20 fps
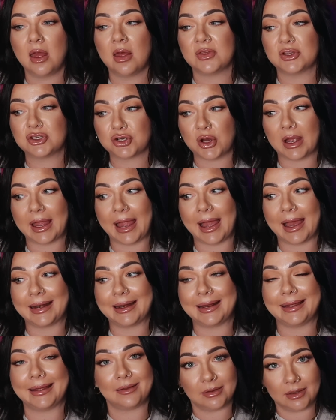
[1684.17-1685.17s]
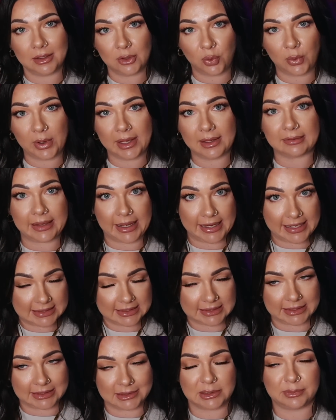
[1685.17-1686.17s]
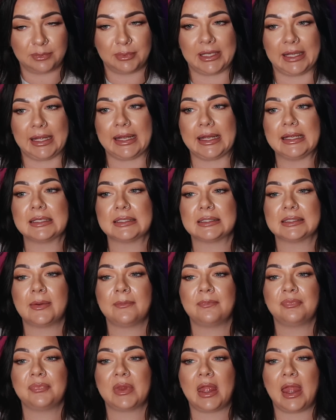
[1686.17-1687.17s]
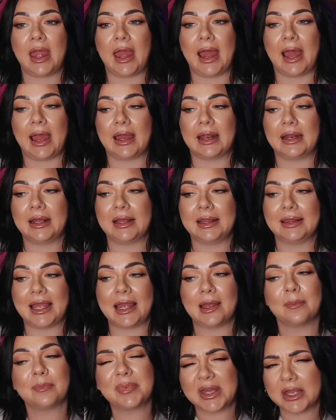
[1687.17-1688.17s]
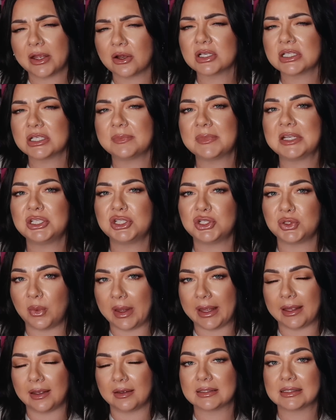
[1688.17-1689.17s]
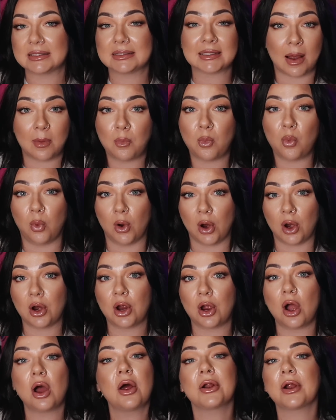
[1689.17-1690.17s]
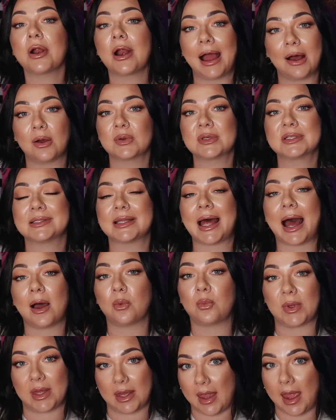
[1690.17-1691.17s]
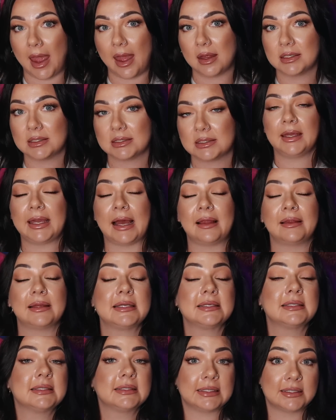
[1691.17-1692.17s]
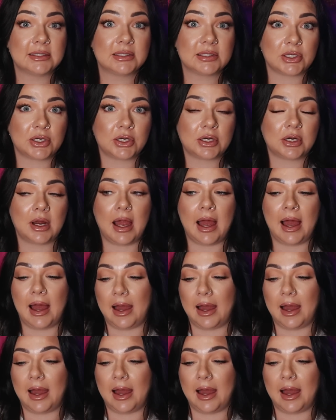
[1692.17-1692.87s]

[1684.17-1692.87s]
The truck had Illinois license plates, and they appeared to be doing some work on her house that weekend. Kelly's sister,